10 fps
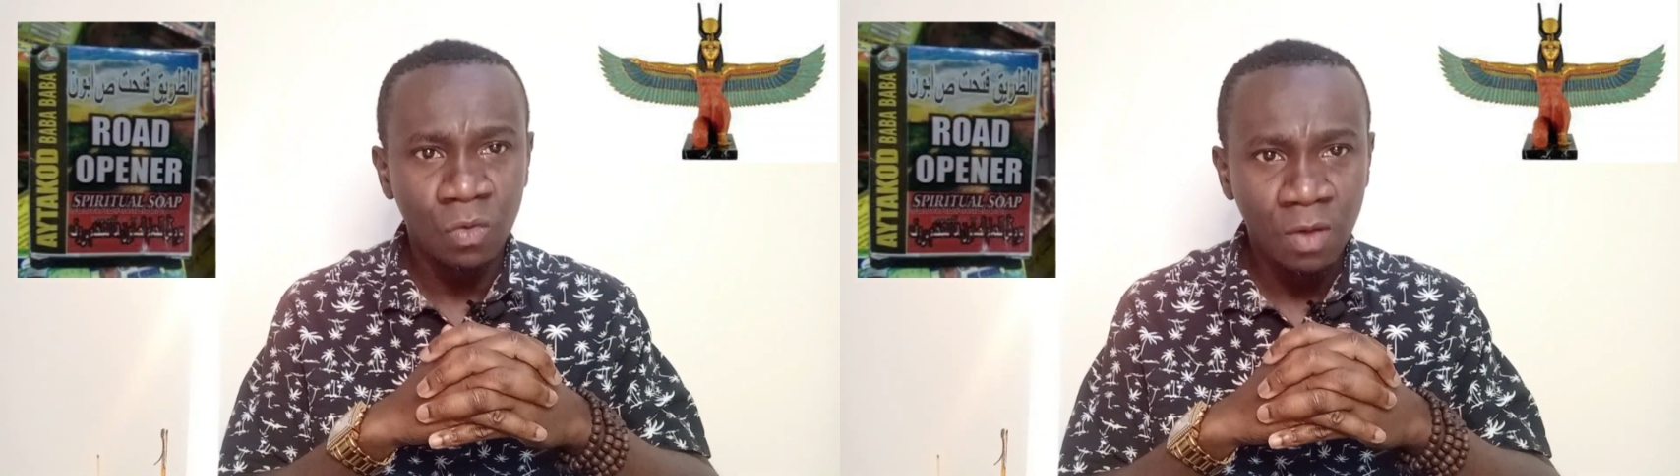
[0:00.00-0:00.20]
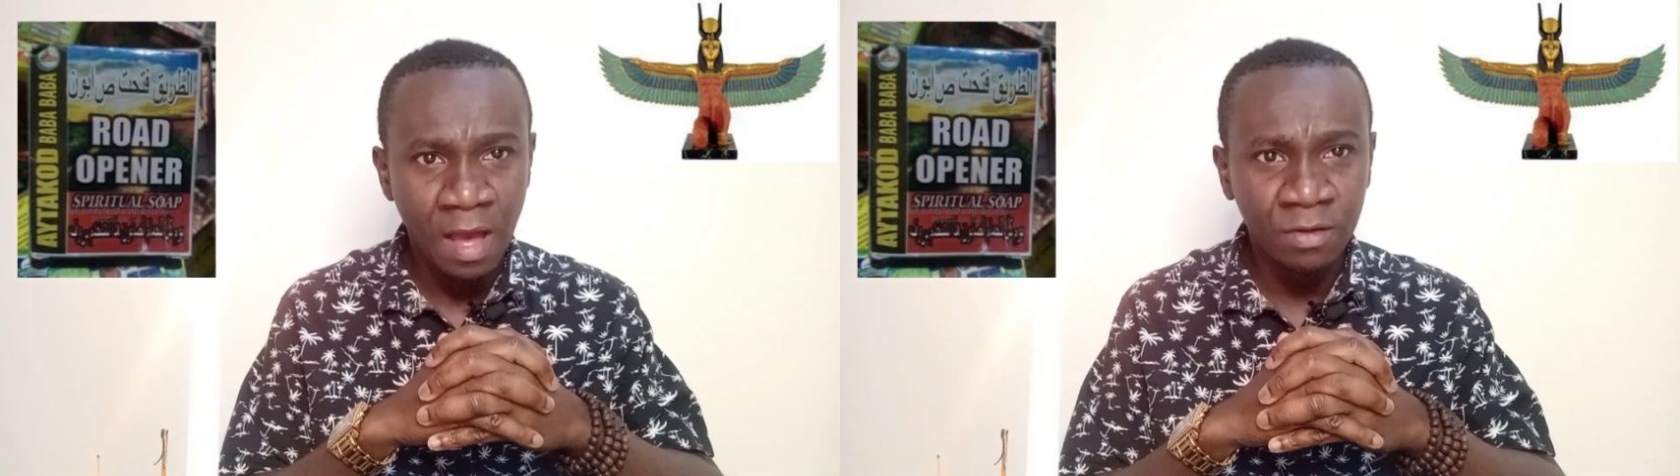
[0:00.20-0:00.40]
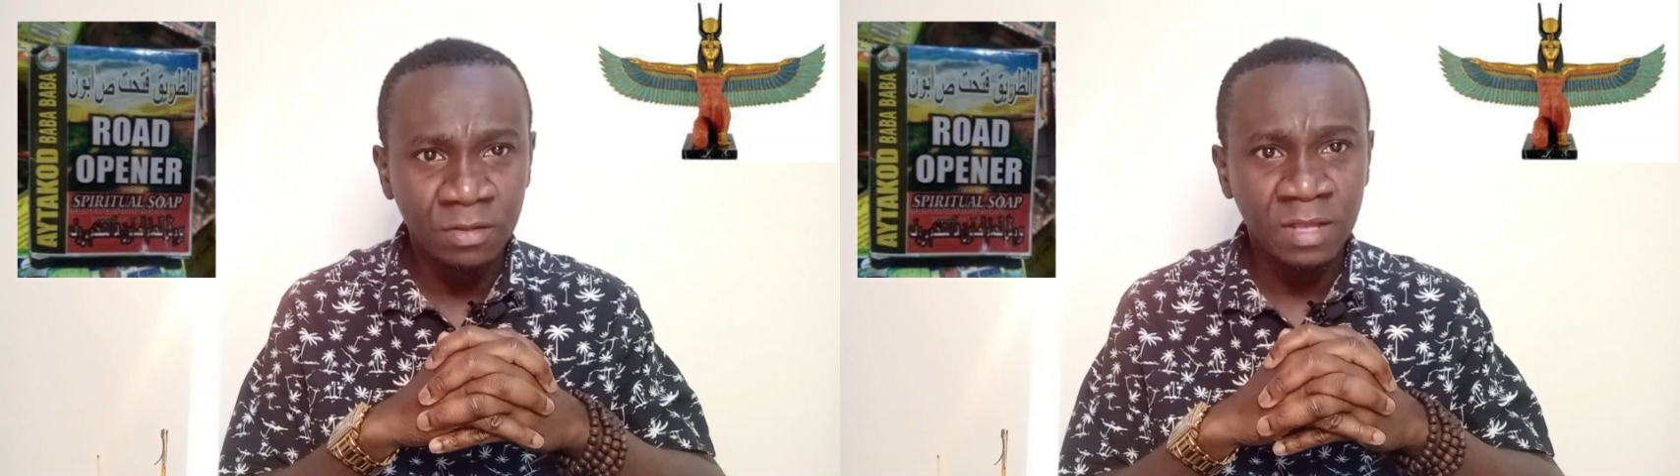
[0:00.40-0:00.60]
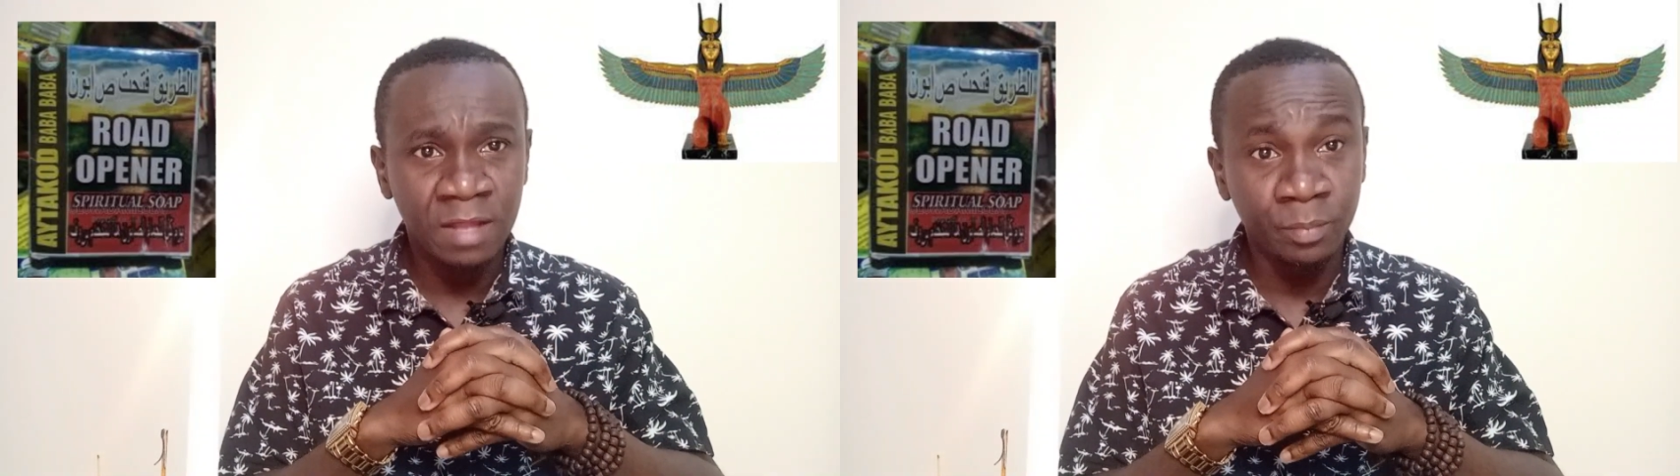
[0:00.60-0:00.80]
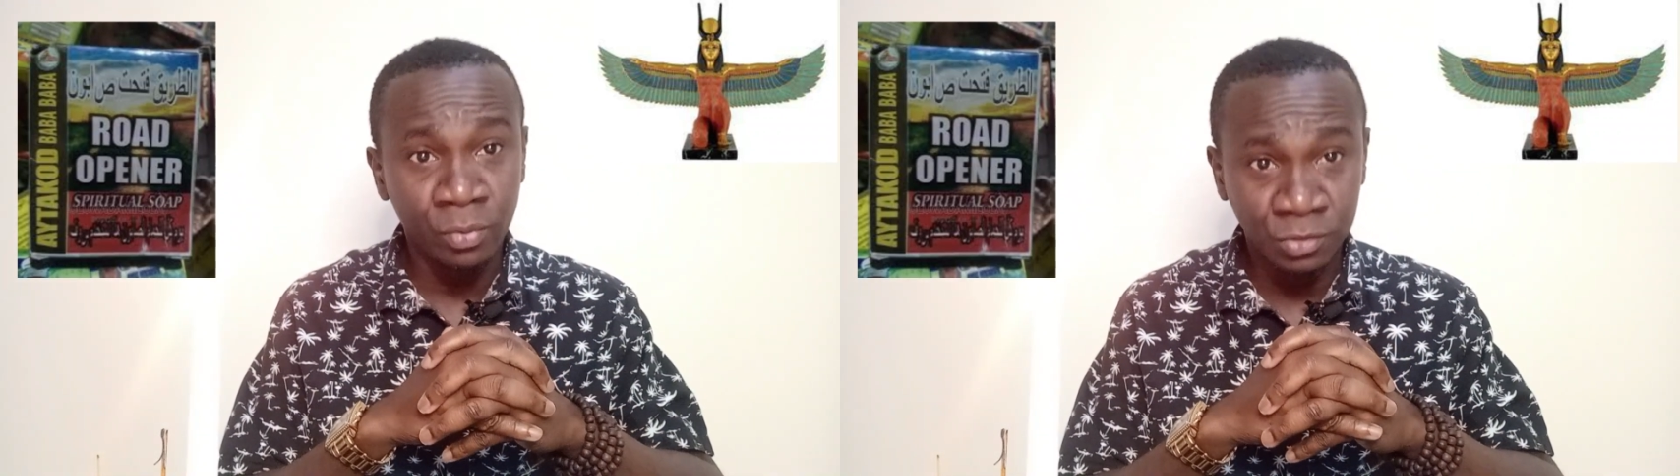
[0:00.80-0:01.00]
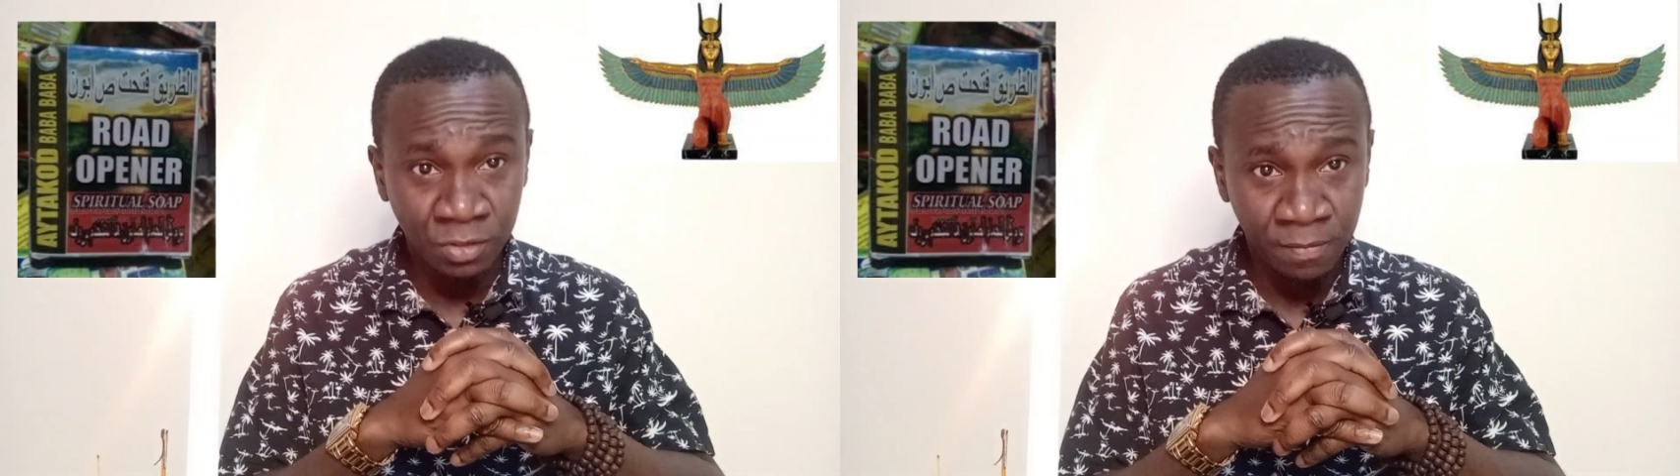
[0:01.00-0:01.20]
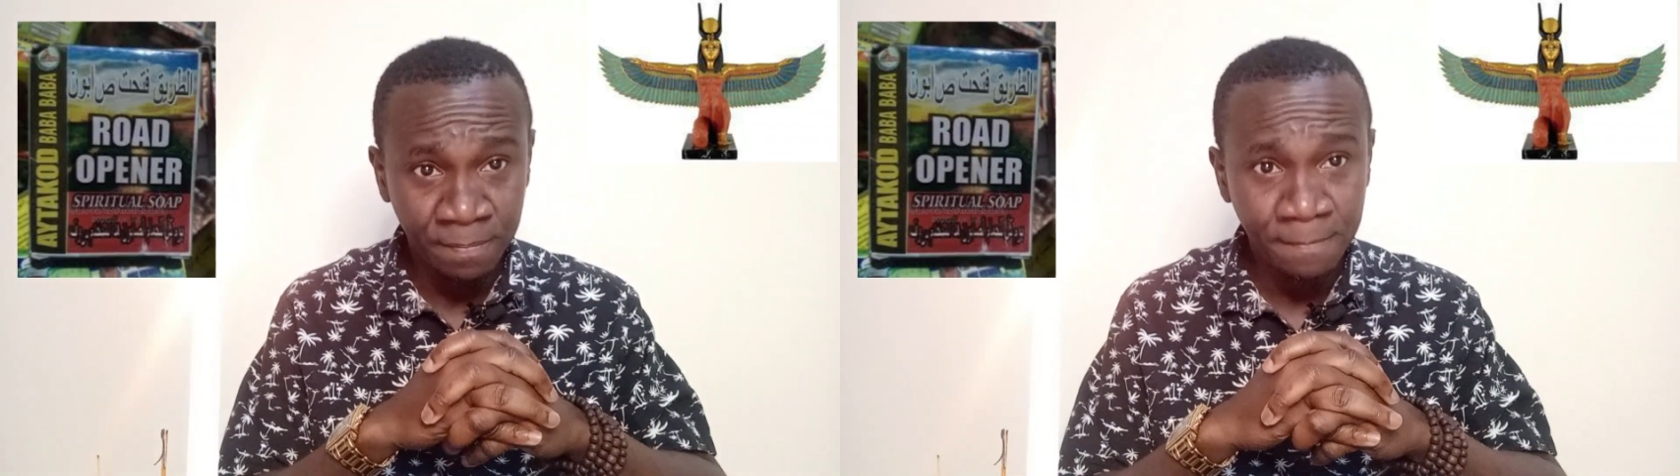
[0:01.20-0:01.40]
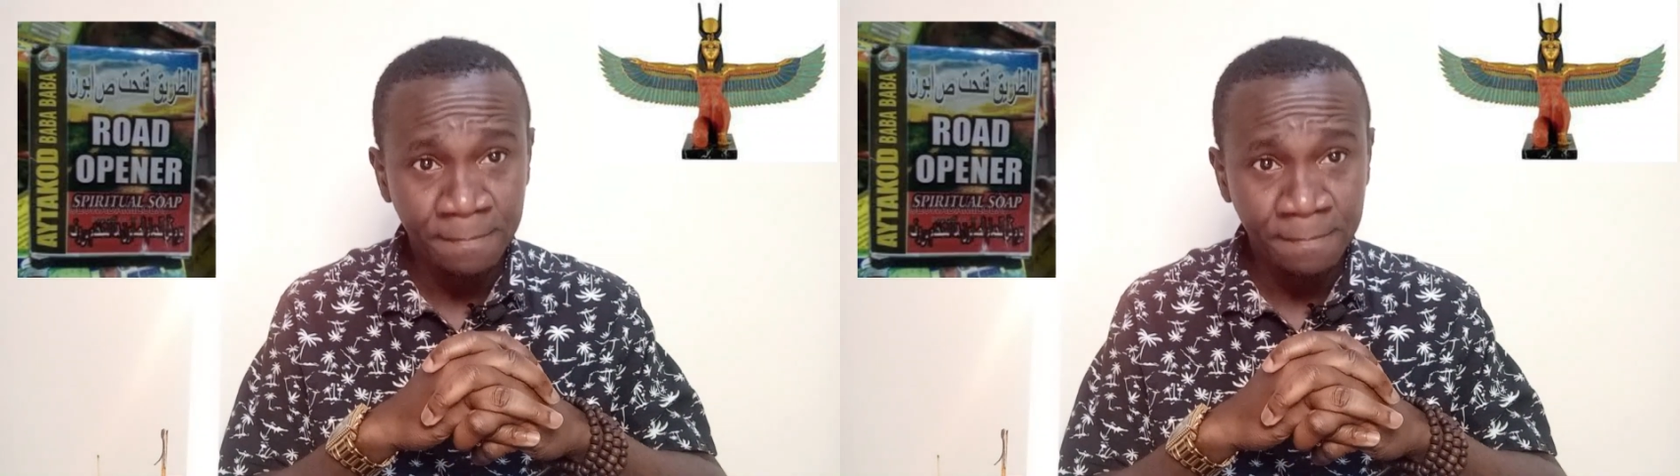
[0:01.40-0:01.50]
out and blossom.